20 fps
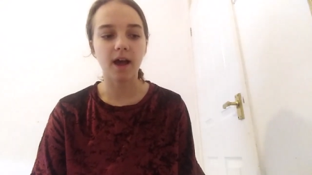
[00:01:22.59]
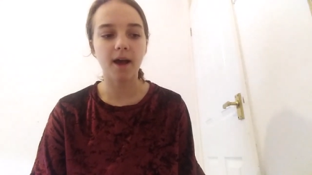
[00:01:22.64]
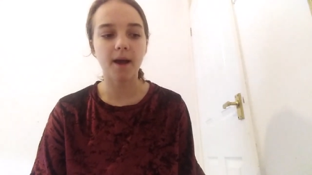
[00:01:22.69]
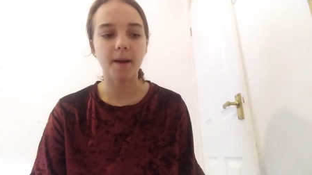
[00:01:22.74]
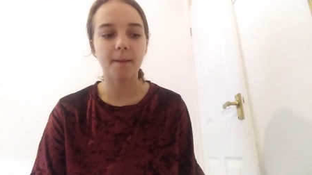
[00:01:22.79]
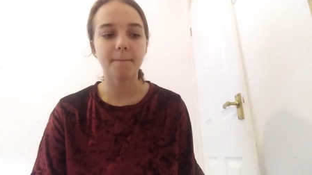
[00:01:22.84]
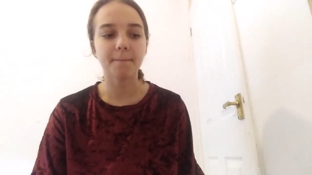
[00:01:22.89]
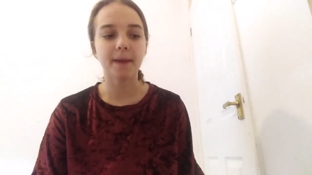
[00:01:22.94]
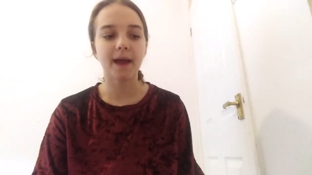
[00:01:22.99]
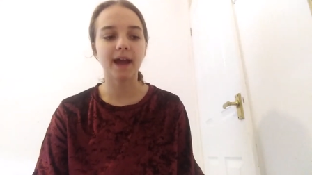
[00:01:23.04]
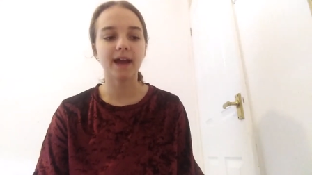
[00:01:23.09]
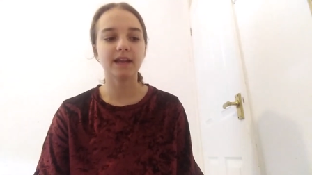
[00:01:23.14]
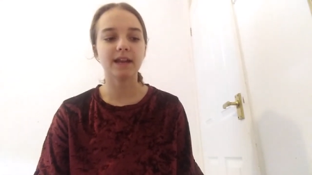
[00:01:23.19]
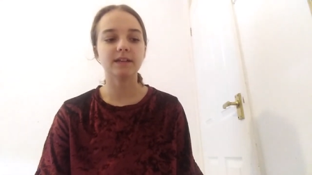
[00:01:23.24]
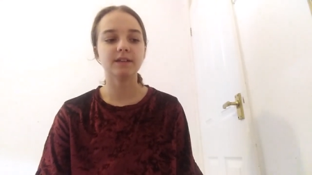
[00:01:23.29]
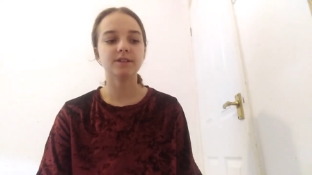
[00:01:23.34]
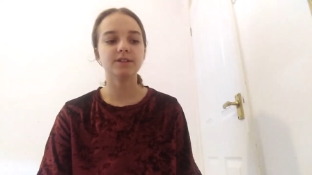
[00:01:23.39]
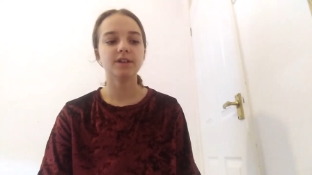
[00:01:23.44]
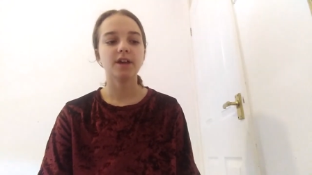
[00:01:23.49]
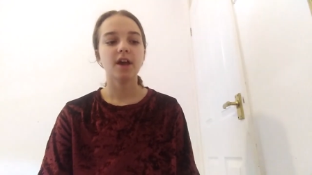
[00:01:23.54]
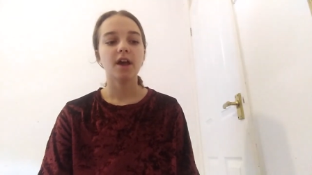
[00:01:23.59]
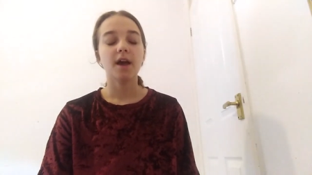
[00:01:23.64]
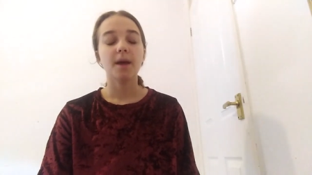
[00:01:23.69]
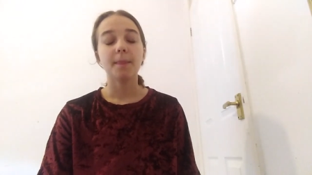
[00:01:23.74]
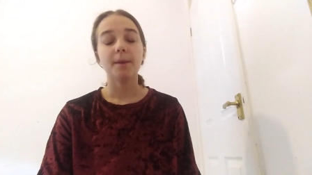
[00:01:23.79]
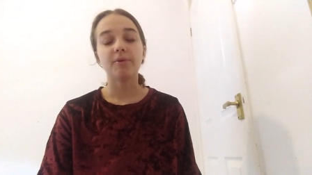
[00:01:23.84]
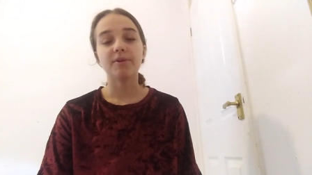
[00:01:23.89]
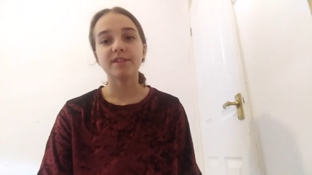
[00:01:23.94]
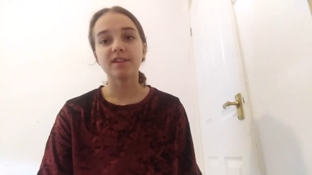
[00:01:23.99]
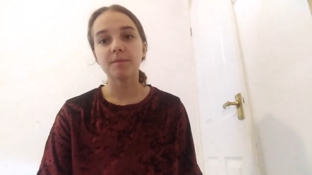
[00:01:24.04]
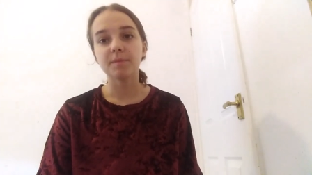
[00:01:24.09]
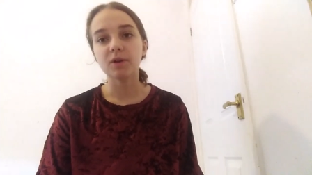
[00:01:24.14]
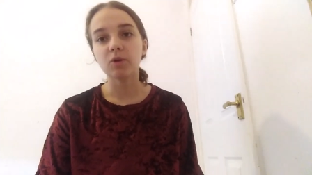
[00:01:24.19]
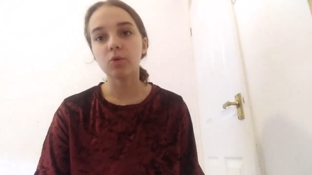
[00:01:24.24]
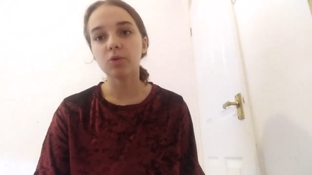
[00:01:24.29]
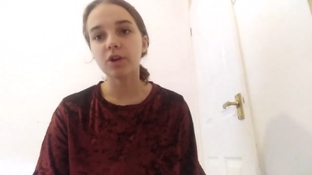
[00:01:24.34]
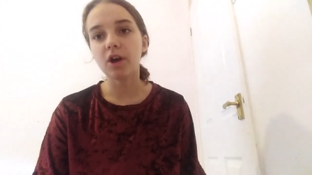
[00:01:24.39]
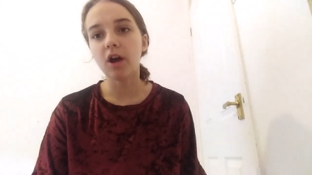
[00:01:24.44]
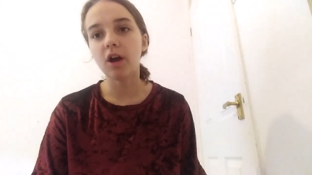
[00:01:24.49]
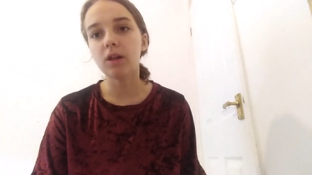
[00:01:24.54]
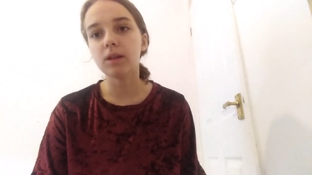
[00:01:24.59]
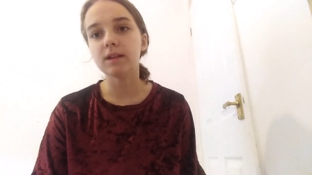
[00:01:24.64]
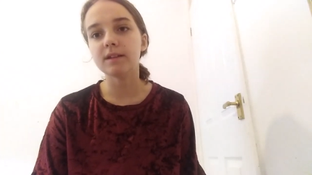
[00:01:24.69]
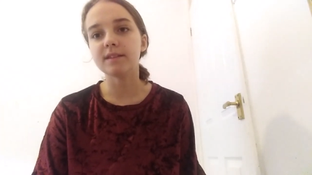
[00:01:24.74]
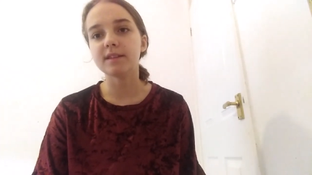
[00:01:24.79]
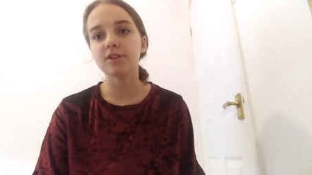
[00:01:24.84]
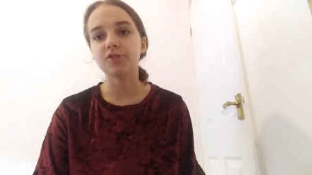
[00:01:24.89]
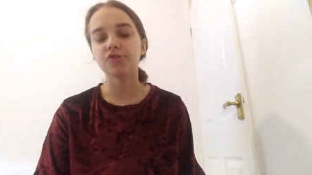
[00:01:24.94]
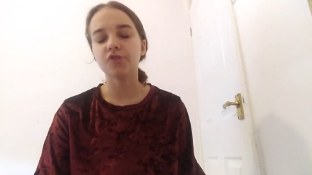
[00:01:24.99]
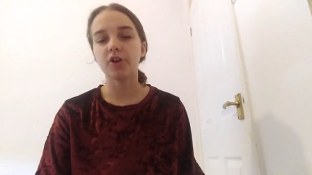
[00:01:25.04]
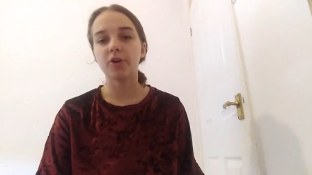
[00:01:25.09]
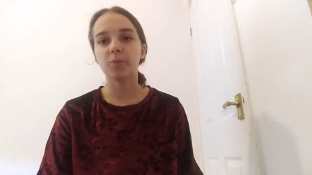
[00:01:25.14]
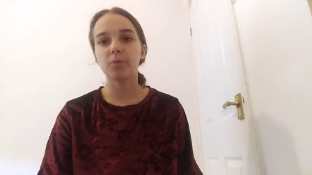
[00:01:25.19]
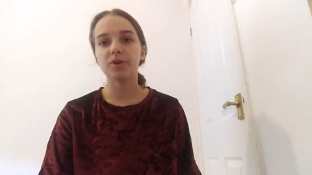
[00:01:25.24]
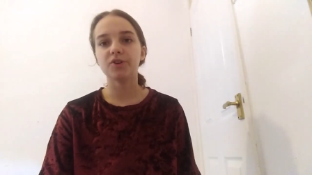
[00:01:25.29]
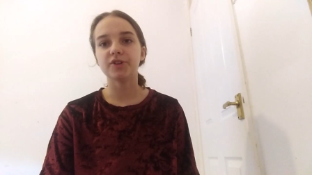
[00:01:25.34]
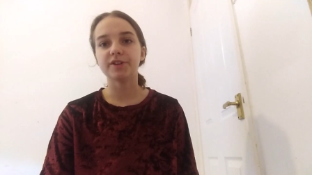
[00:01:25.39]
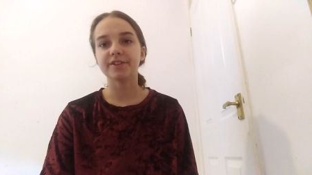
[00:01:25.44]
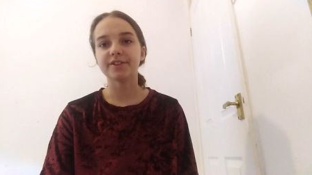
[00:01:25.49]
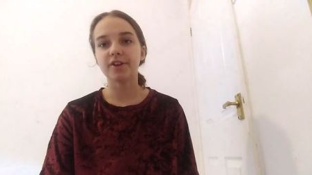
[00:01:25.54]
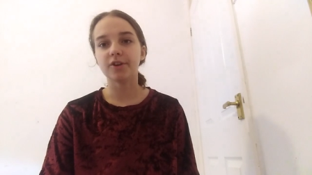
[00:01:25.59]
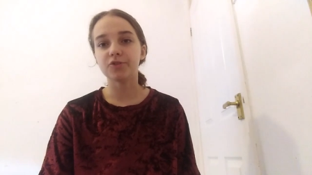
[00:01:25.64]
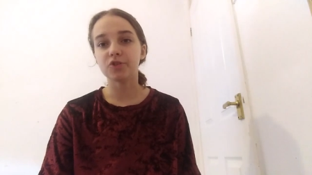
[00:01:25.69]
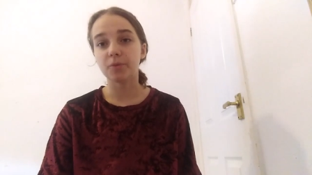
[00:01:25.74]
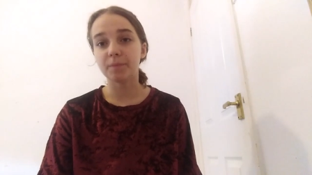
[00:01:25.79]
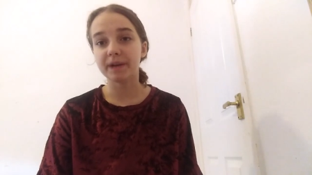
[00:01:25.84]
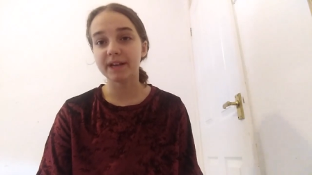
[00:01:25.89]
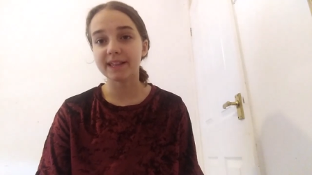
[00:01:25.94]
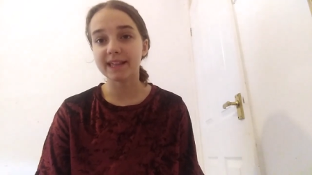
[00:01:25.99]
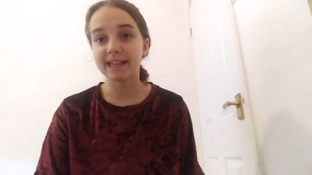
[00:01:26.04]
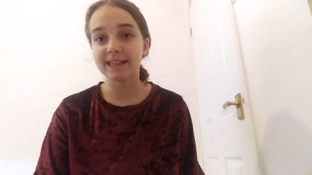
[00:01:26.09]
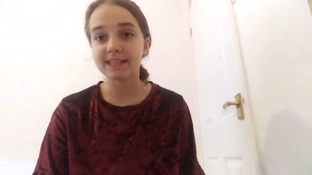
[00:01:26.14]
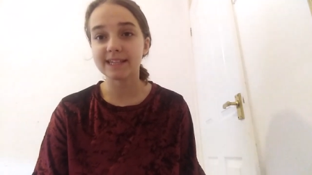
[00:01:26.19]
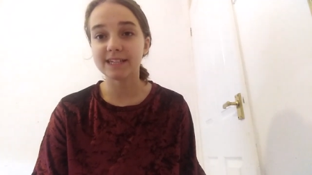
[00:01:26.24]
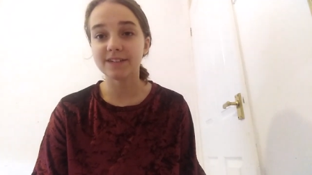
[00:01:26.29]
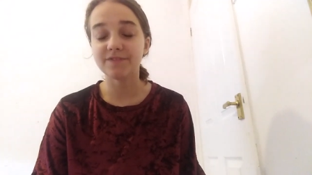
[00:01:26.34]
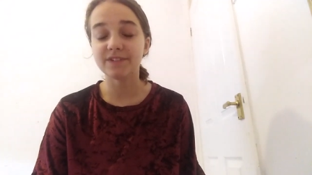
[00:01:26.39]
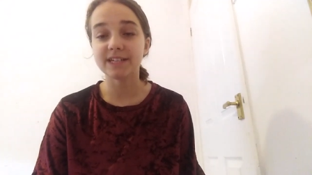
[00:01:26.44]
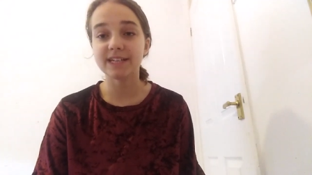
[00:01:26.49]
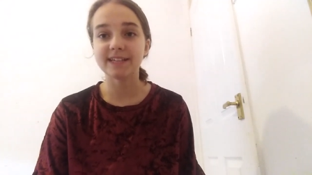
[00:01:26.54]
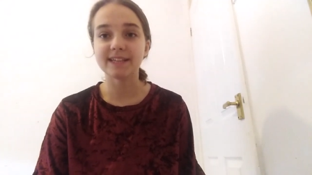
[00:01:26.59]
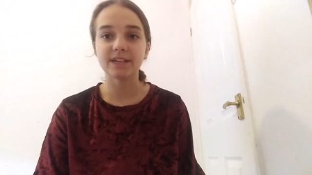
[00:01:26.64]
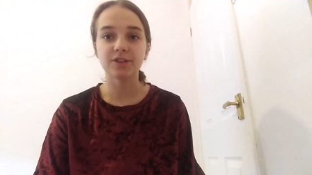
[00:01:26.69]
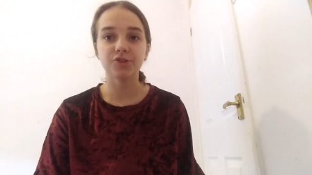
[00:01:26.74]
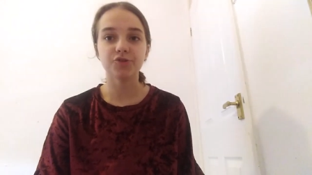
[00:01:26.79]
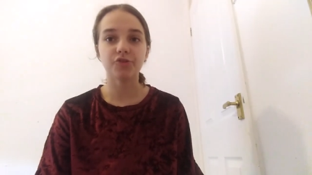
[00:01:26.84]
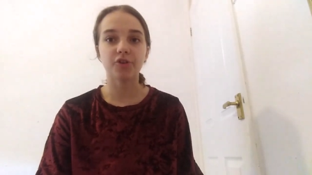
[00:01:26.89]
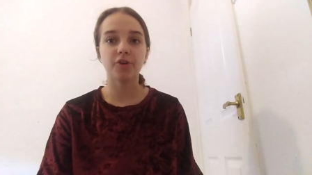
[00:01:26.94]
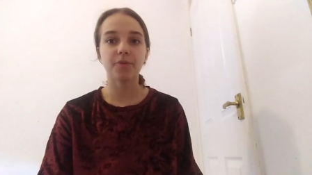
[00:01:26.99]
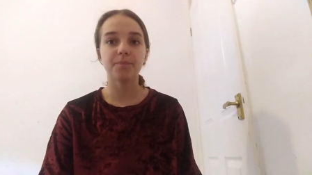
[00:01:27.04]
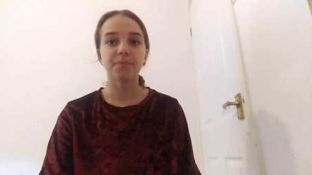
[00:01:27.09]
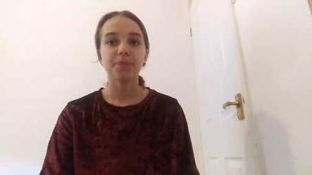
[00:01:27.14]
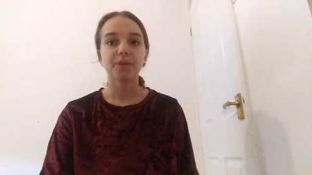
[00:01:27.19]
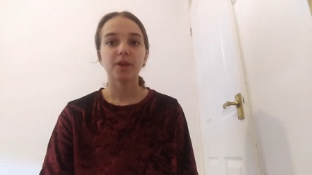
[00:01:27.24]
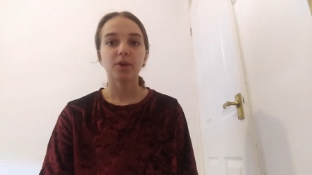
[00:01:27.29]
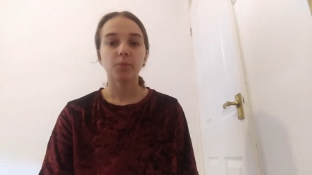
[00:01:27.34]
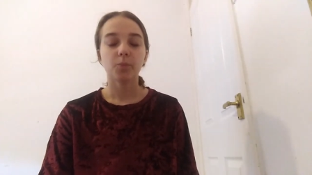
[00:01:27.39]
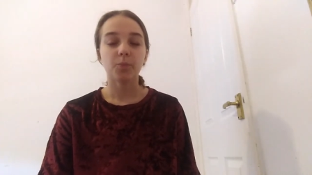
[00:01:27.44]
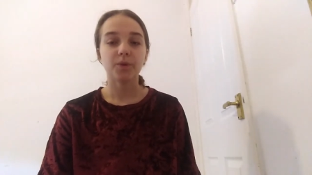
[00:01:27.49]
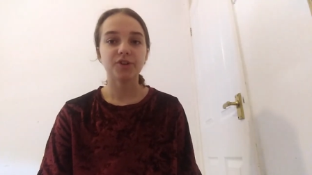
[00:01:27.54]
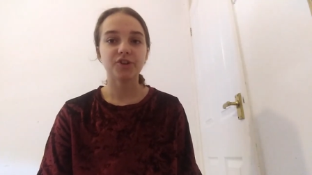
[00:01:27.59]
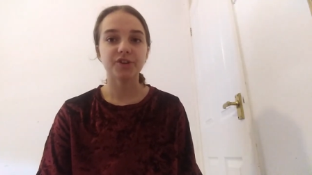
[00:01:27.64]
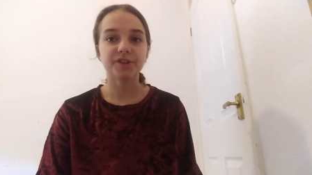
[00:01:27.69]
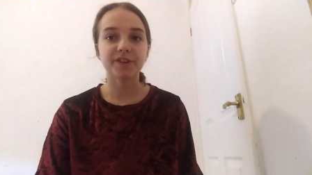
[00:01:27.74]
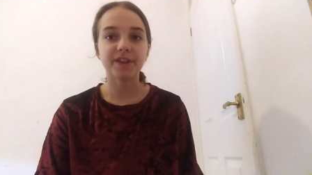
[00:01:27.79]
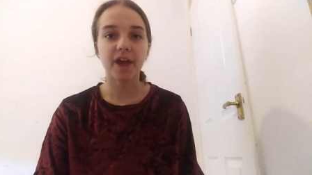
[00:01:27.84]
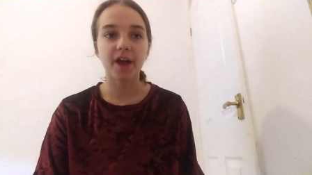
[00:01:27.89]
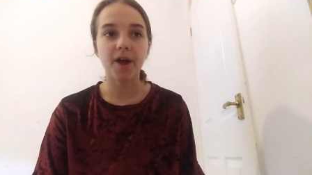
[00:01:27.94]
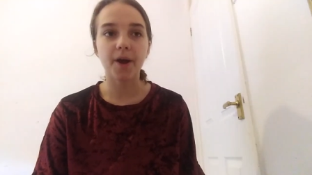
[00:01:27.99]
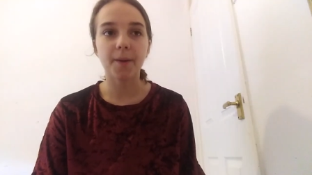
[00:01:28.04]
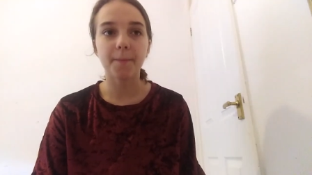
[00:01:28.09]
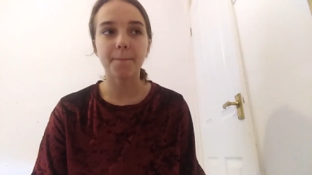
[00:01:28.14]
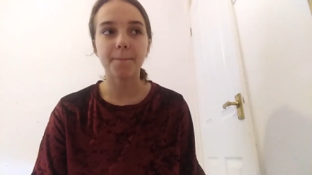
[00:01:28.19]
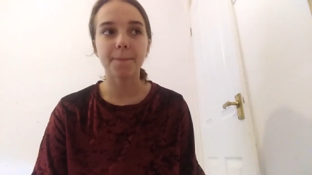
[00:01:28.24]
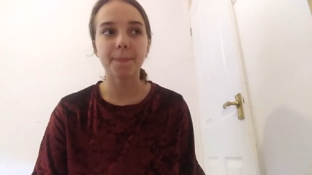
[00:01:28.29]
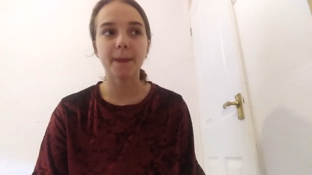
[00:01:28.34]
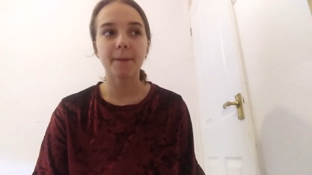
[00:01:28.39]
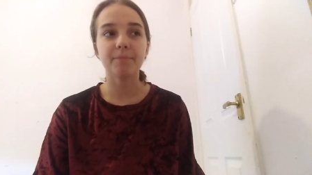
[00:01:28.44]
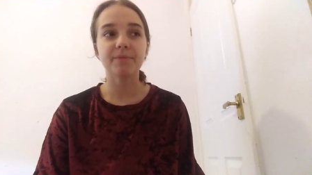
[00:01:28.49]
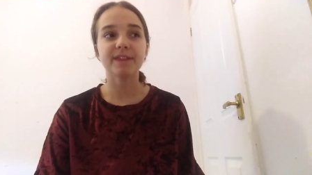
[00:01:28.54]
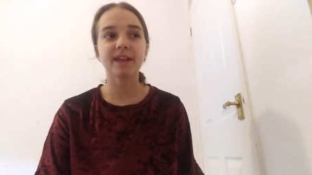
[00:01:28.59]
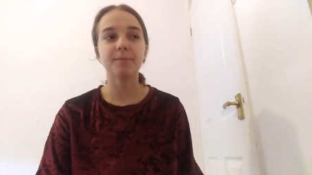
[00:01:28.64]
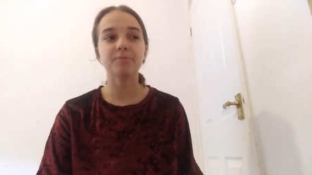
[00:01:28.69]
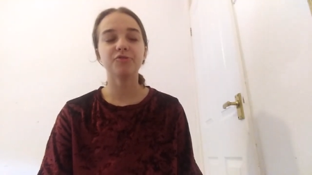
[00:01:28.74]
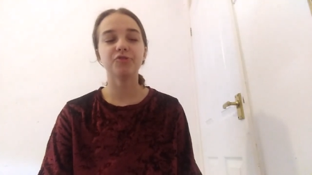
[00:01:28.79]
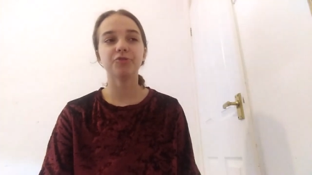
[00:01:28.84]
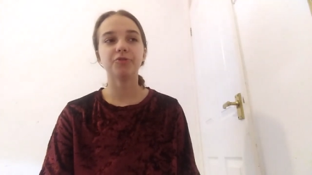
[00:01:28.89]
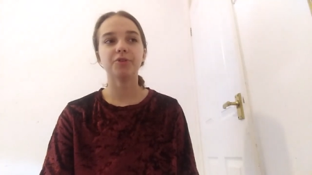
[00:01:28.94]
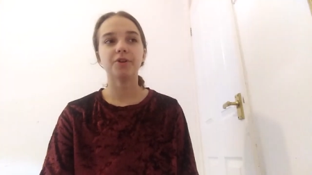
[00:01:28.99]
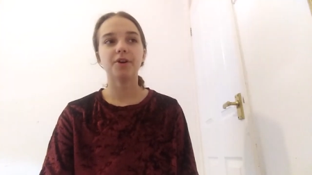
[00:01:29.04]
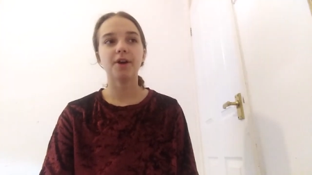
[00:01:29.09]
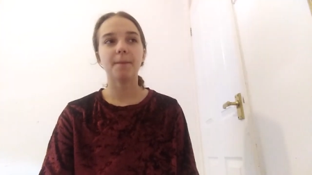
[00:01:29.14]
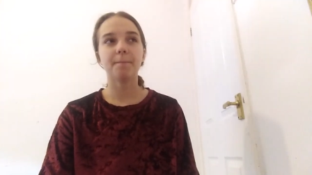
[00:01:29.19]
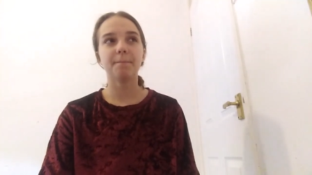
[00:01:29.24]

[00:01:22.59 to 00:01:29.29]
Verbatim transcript: And there is something called Irlen syndrome, which is scotopic sensitivity syndrome, which is a perceptual